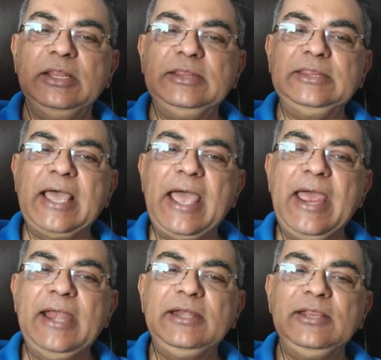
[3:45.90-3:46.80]

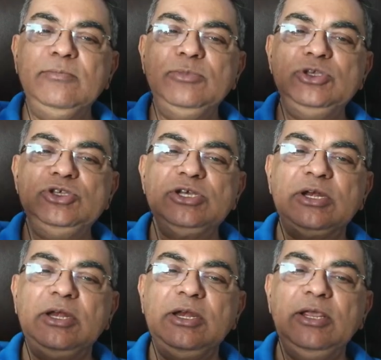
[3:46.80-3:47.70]
that
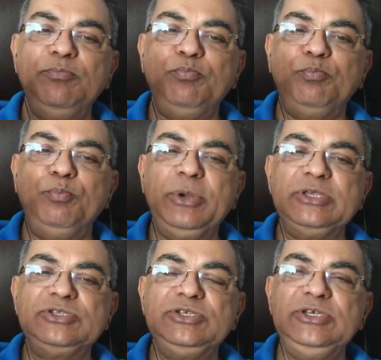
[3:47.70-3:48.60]
immediately
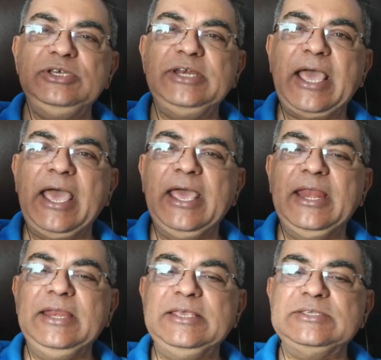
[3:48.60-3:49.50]
precede an
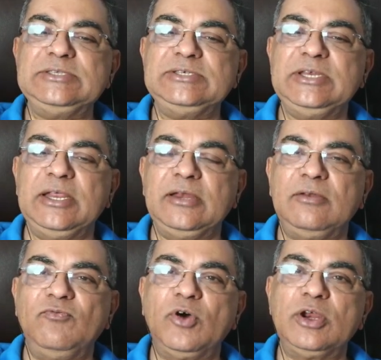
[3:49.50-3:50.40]
incident.
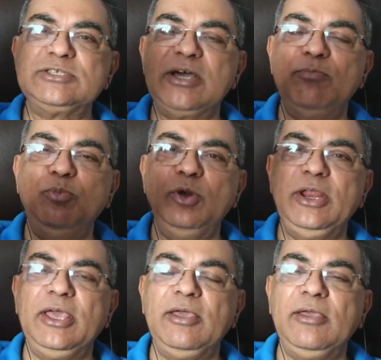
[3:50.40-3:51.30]
For example,
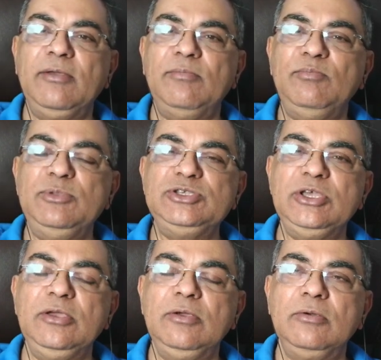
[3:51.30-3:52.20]
a
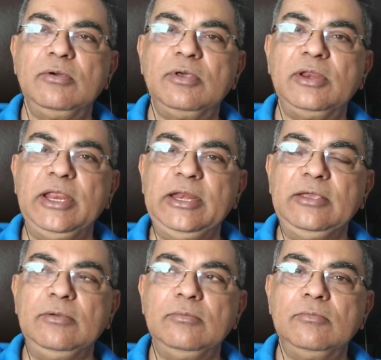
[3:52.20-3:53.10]
missing
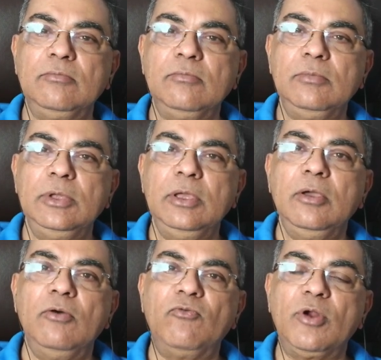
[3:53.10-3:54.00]
railing
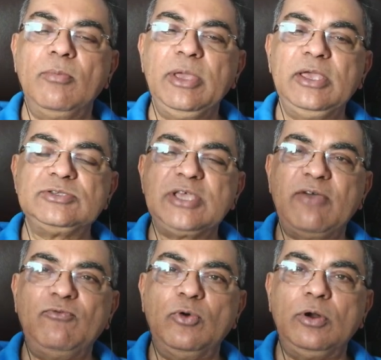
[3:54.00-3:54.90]
from a
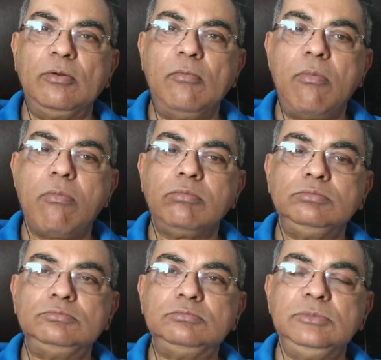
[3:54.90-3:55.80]
scaffold.
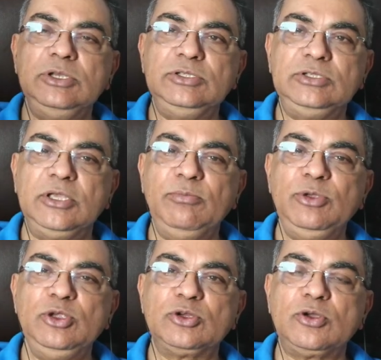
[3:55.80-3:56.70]
It's the
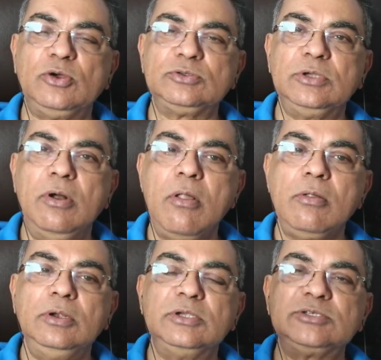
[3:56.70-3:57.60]
immediate cause.
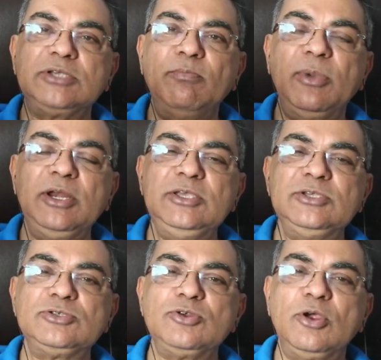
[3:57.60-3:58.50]
Somebody is
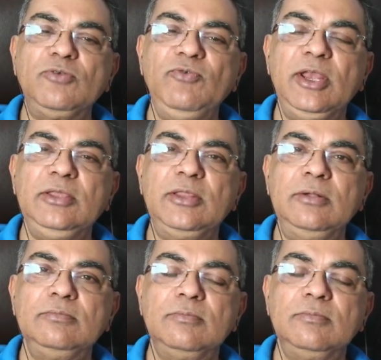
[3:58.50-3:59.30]
not wearing the